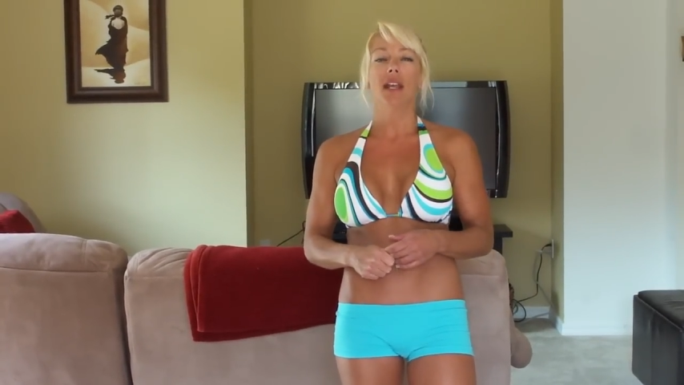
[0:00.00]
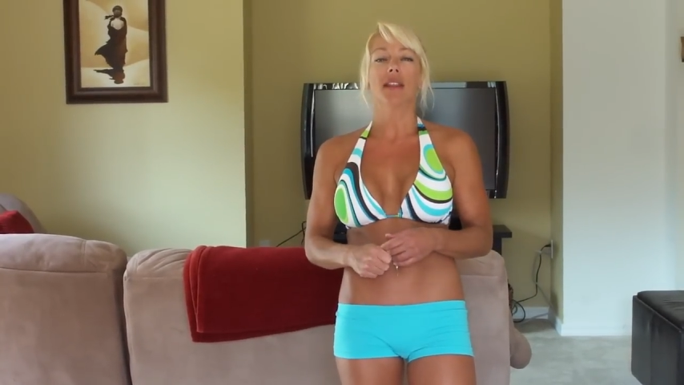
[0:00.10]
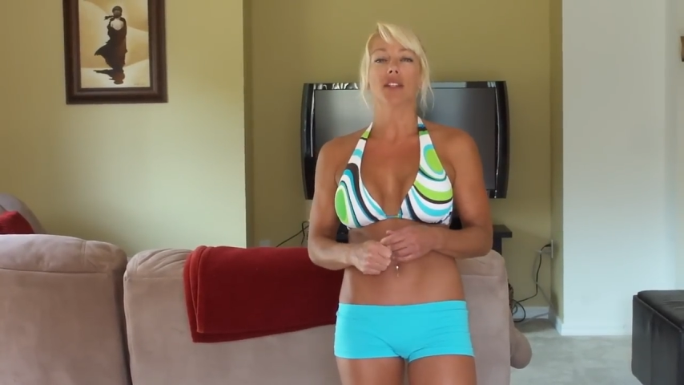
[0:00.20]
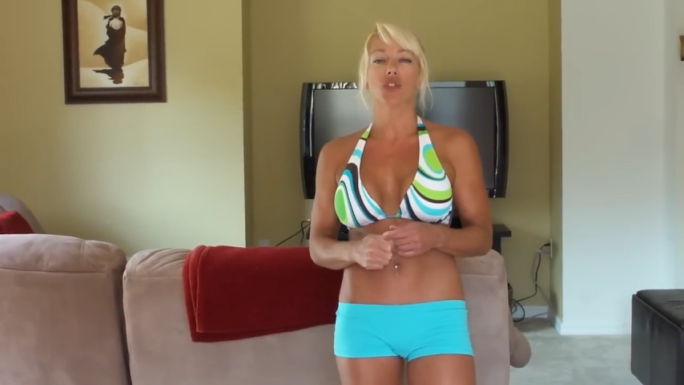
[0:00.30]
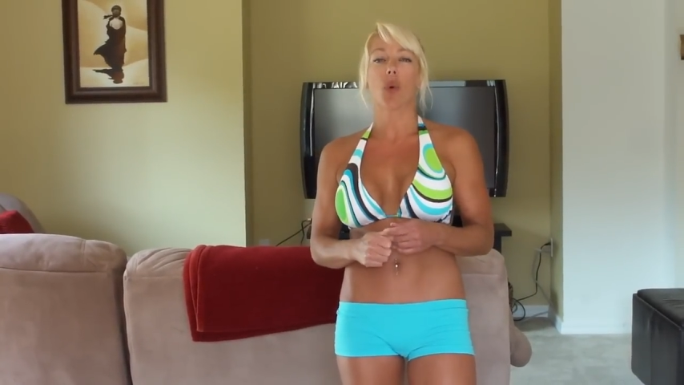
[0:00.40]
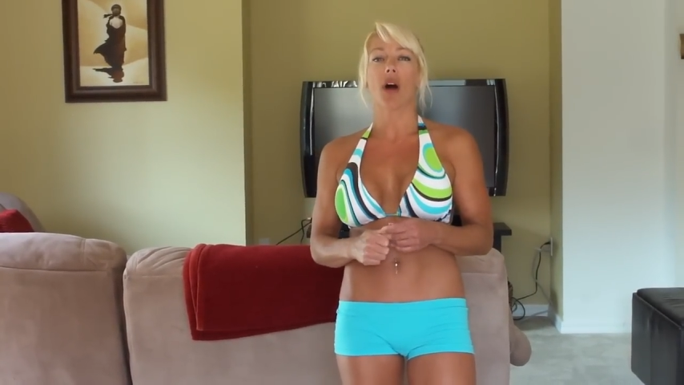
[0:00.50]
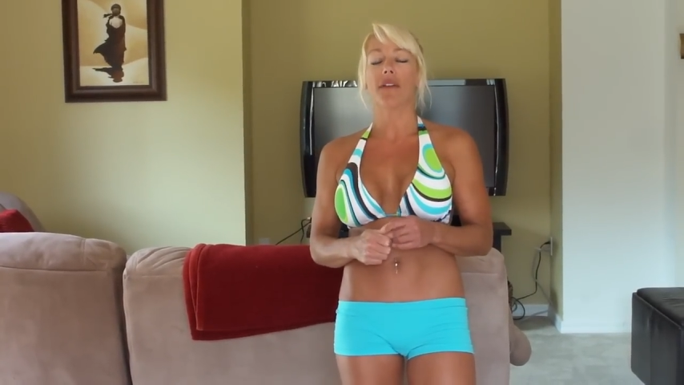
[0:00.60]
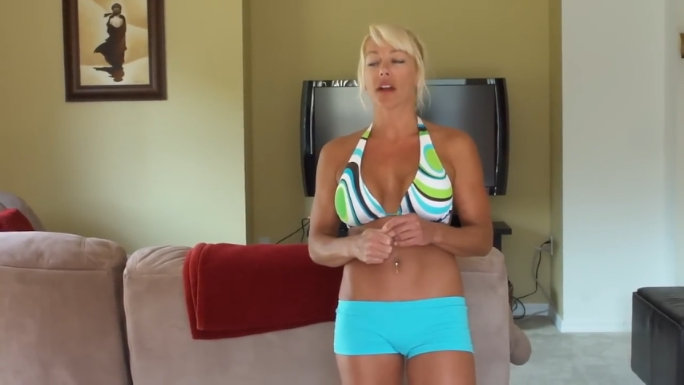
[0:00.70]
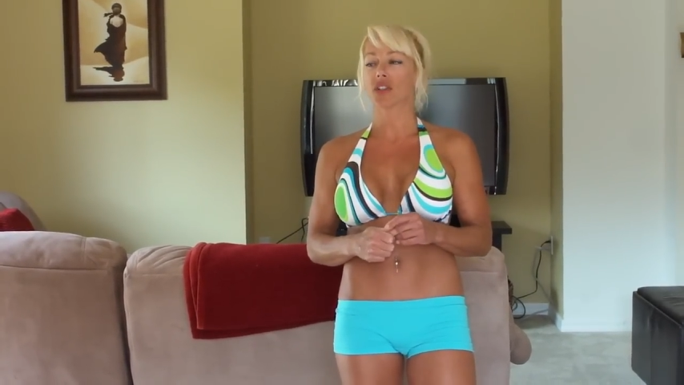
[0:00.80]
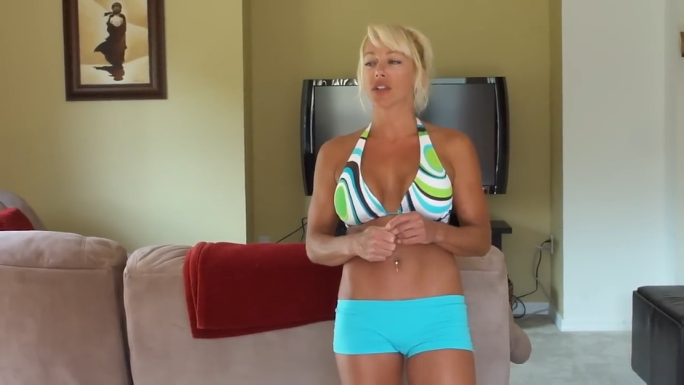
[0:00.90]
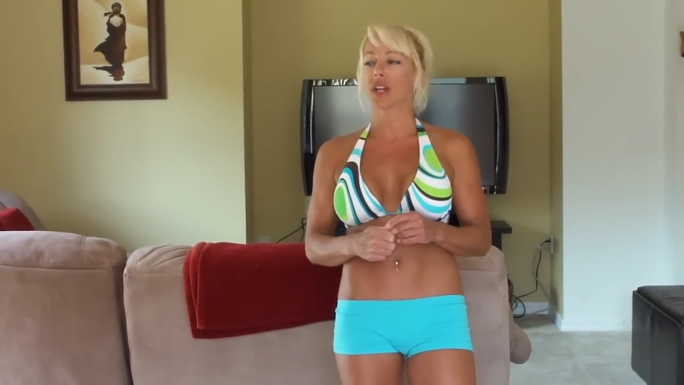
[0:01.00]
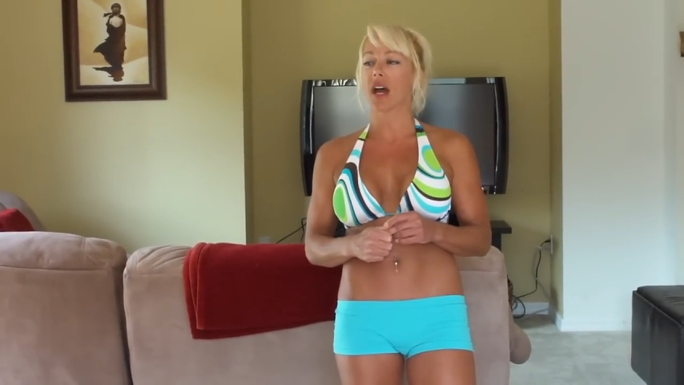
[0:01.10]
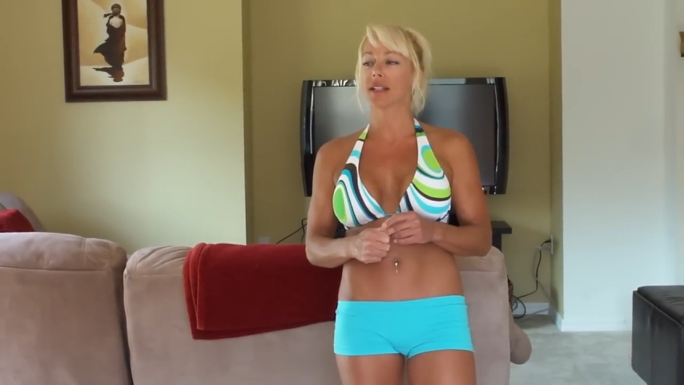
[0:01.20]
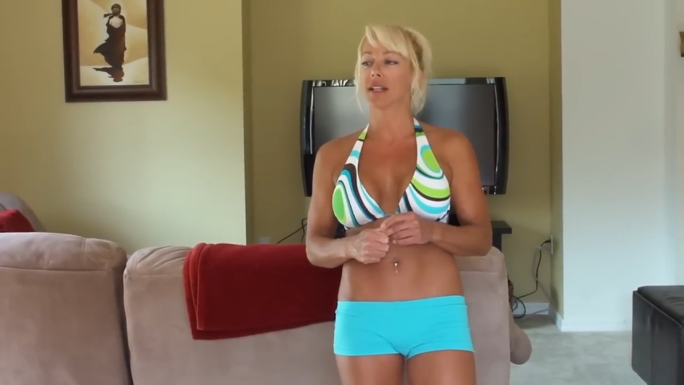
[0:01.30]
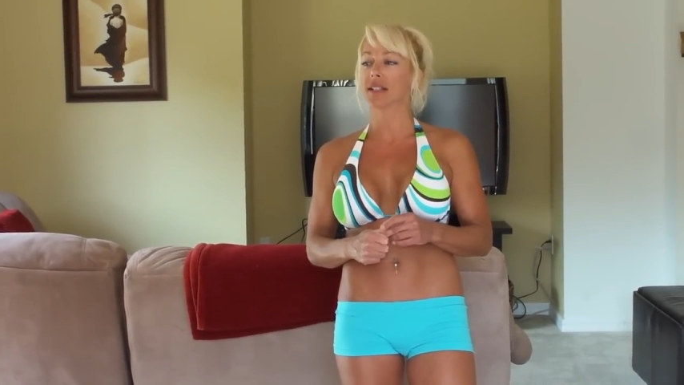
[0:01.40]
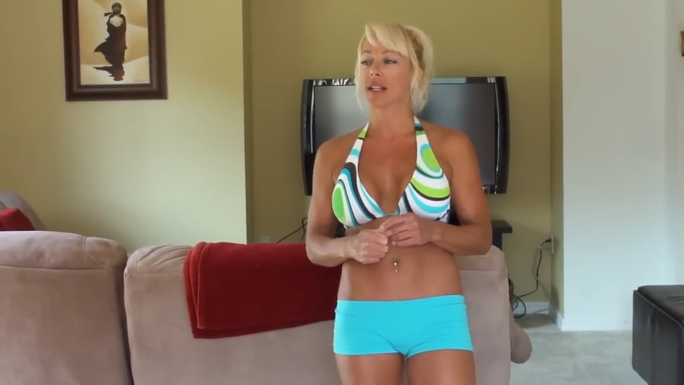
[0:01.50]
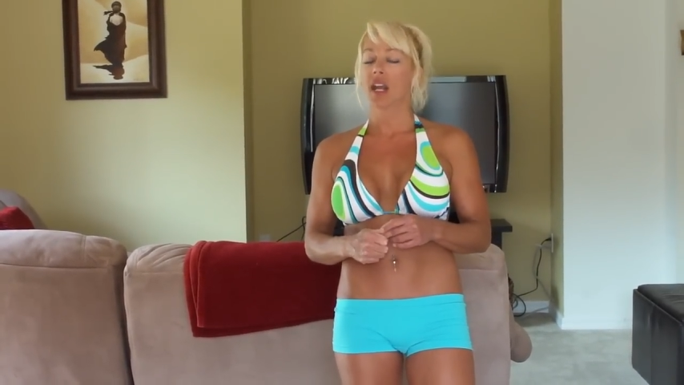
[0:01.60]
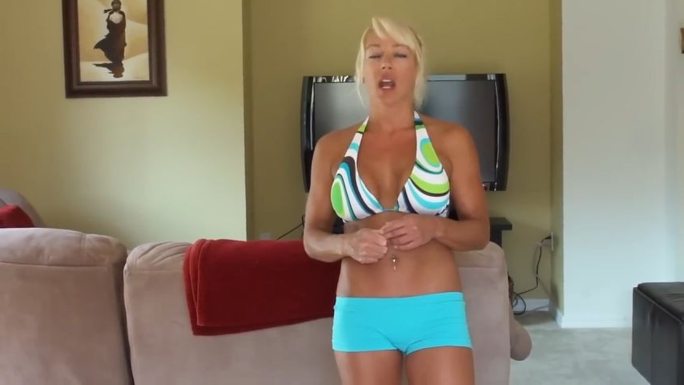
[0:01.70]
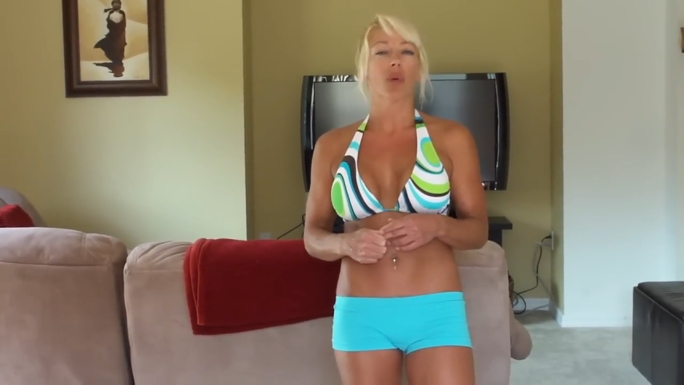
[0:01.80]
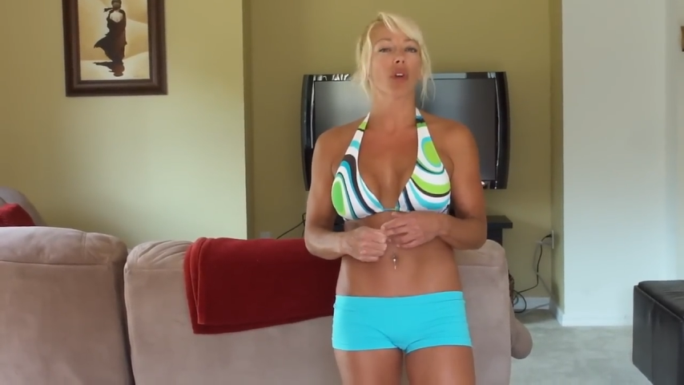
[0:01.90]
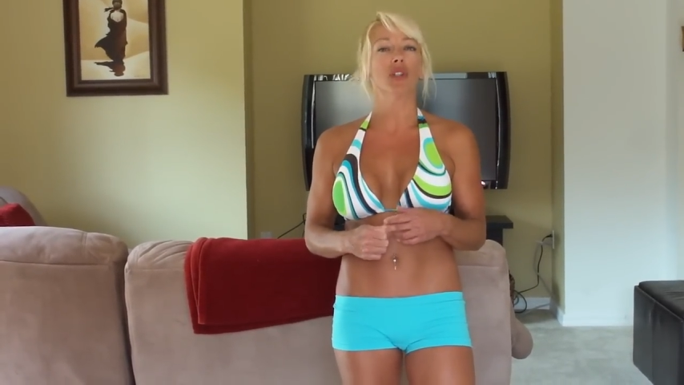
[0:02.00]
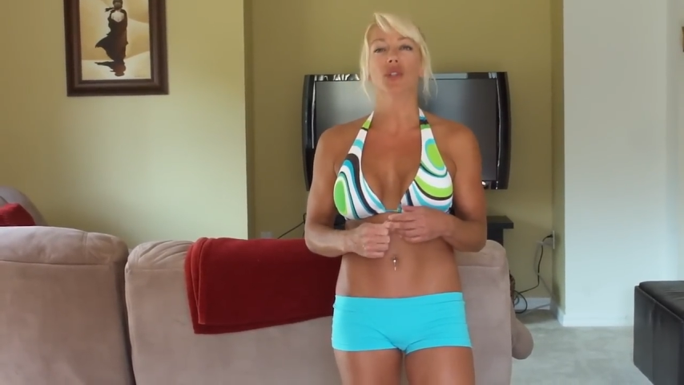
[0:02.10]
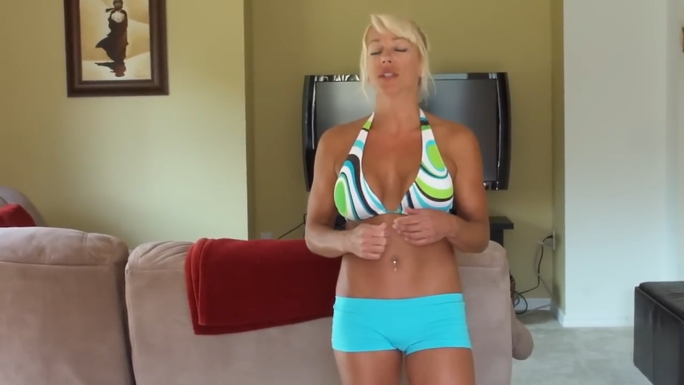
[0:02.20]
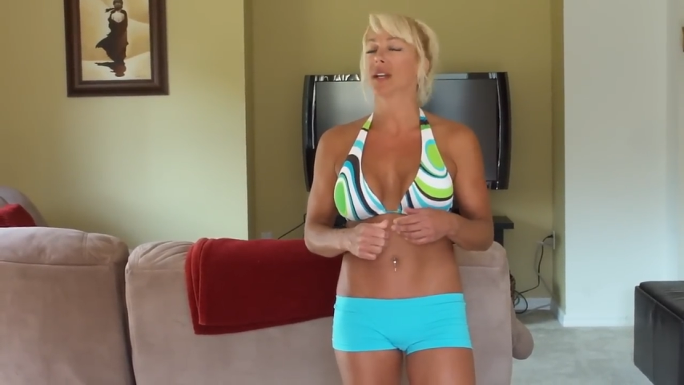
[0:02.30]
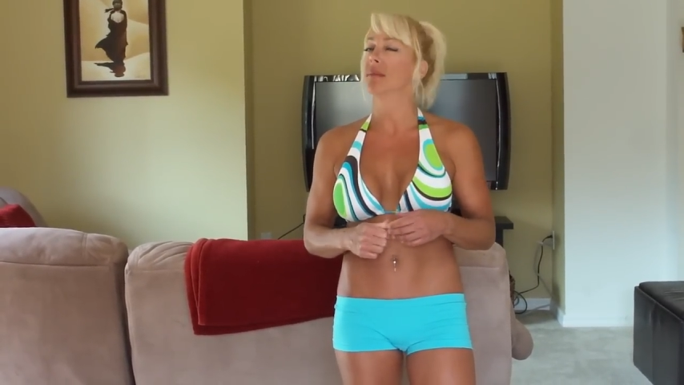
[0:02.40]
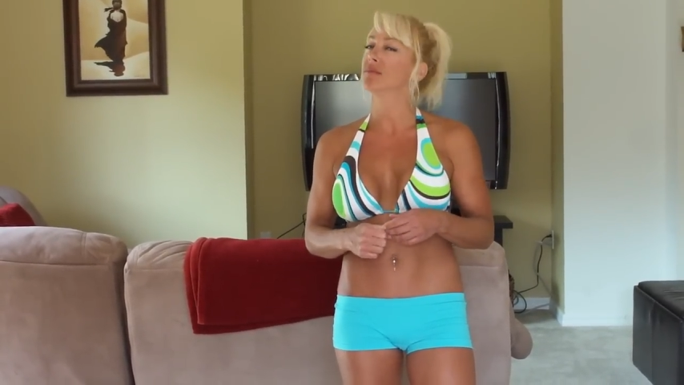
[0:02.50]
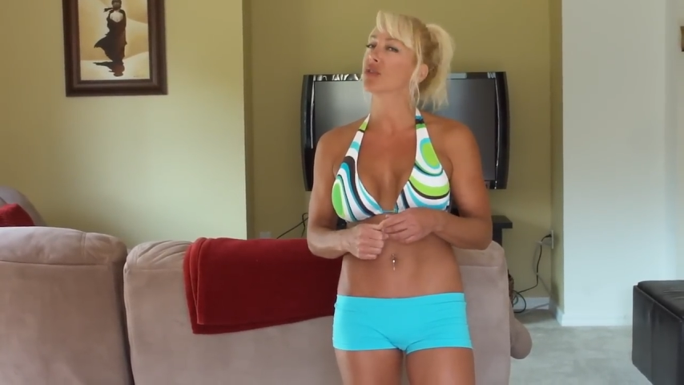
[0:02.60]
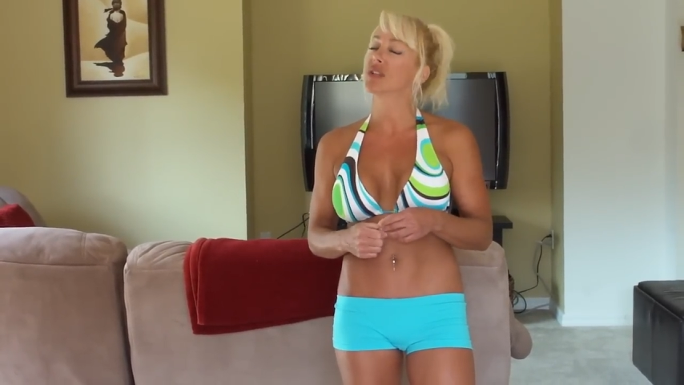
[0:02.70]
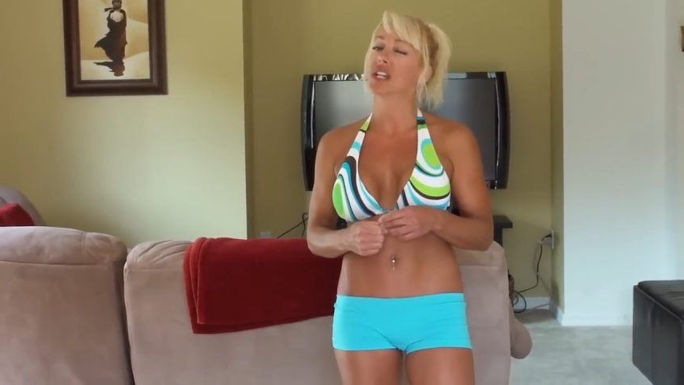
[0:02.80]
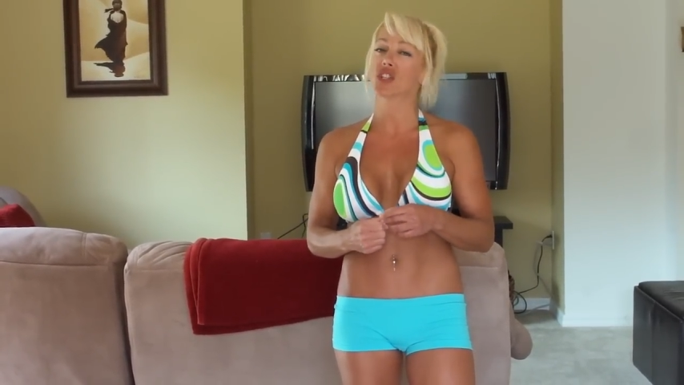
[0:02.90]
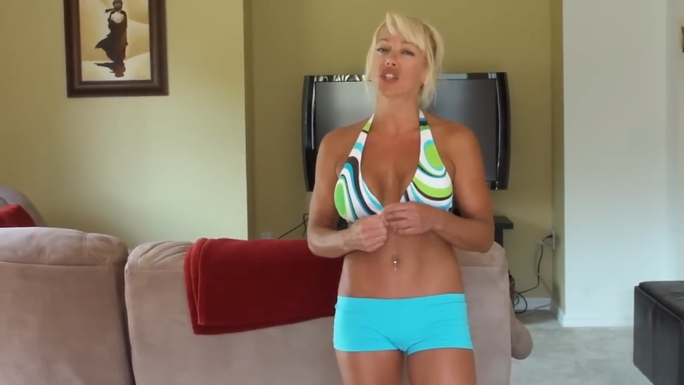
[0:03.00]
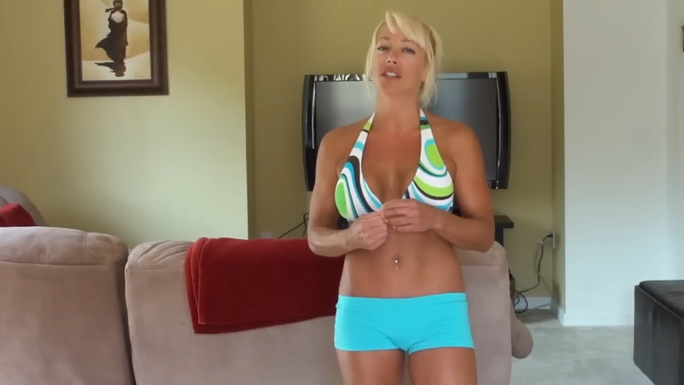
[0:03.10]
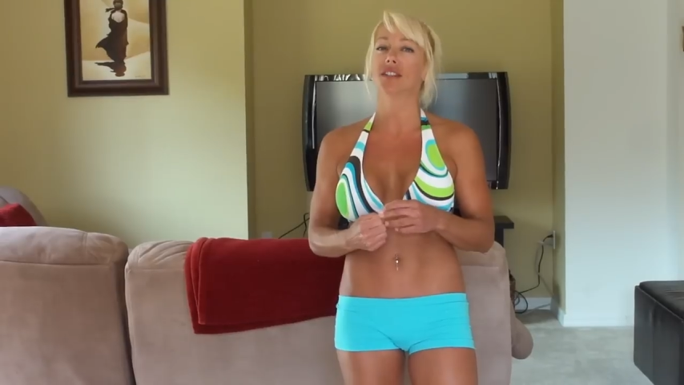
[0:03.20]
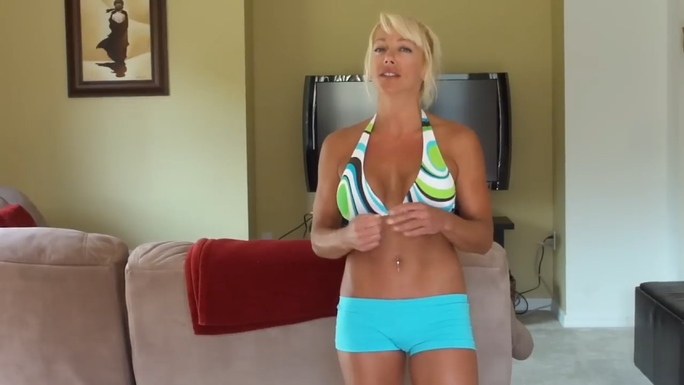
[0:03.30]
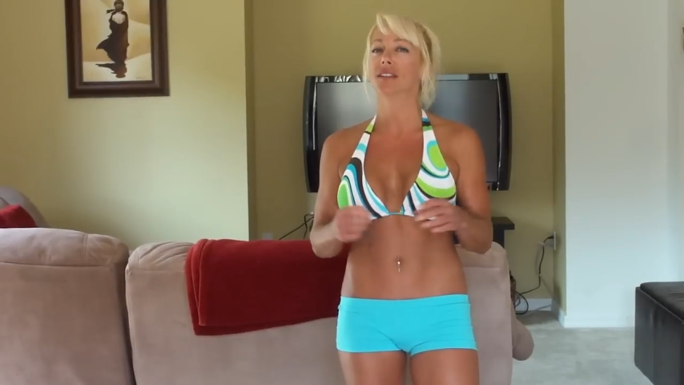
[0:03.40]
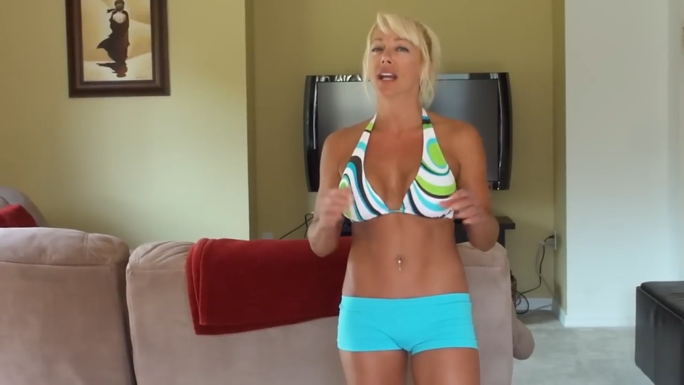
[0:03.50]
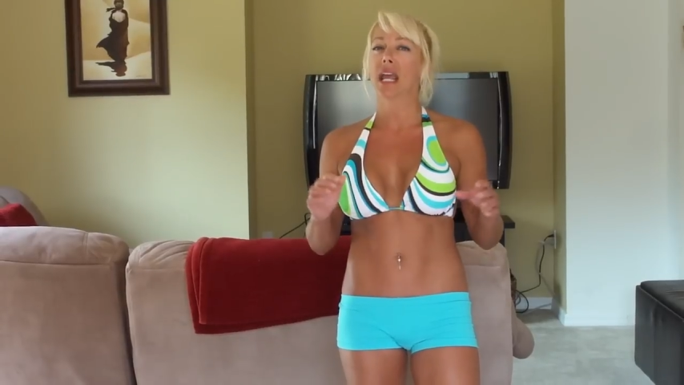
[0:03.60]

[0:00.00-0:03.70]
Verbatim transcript: There's 12 exercises. And we're going to do some traditional